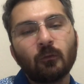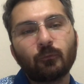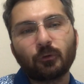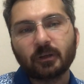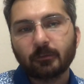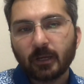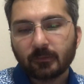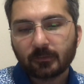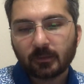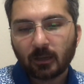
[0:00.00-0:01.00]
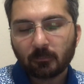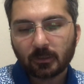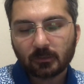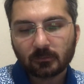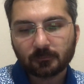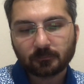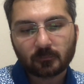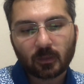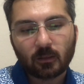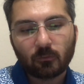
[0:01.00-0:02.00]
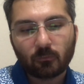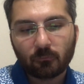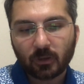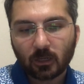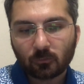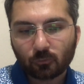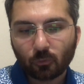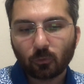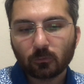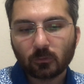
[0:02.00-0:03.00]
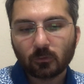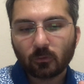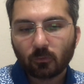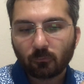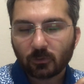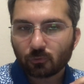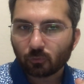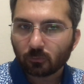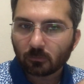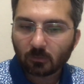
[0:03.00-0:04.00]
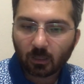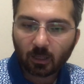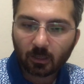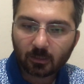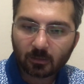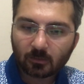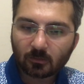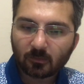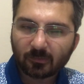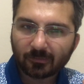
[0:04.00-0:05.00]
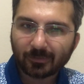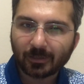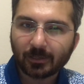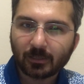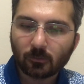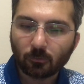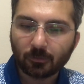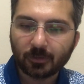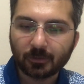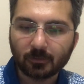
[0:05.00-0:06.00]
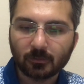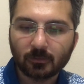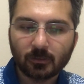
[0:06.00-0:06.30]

for the greatest number, we are told we should lie, steal, or kill.